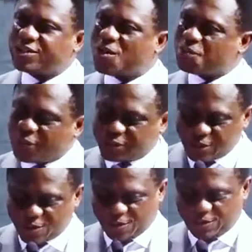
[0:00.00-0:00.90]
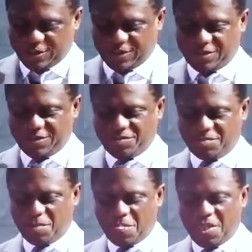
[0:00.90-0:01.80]
some protocols
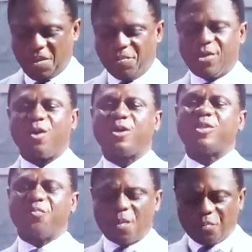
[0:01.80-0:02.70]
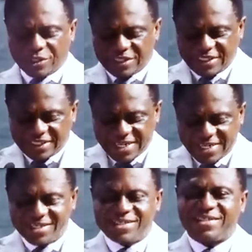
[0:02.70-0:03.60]
because of the
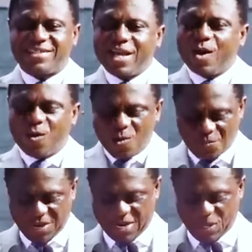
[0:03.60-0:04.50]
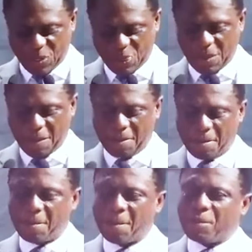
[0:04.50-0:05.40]
positions they occupy.
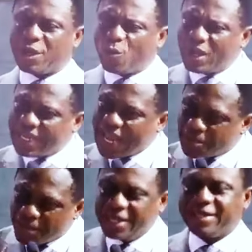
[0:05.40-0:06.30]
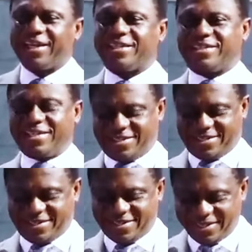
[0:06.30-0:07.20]
But what I mean is
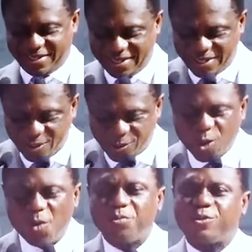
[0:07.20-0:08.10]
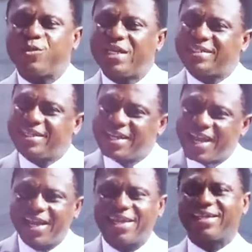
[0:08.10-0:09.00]
this, Job
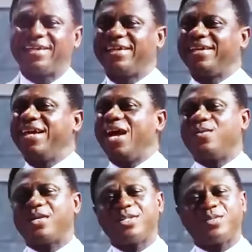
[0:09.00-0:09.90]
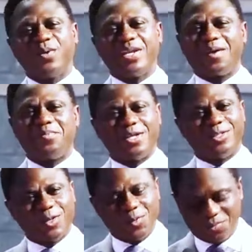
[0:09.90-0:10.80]
29. I'll just read about
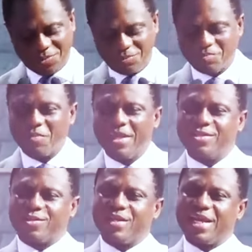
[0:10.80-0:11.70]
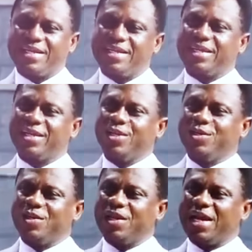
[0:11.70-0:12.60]
Job so that
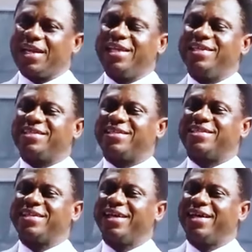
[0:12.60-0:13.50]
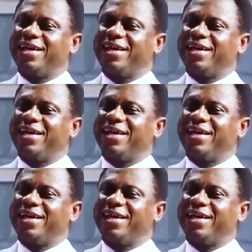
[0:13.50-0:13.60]
at least,